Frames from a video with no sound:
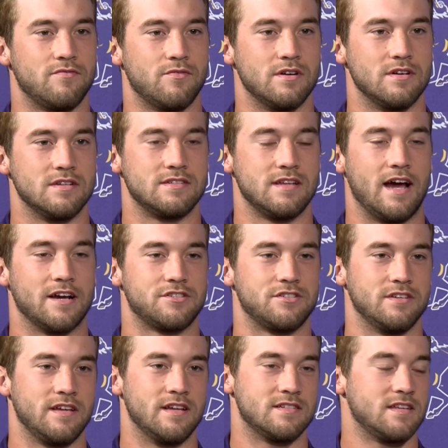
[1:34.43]
was actually
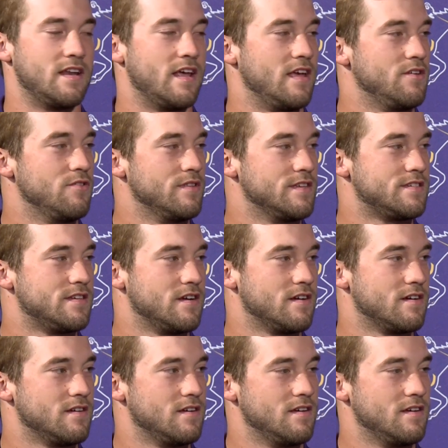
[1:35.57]
against NAU this year.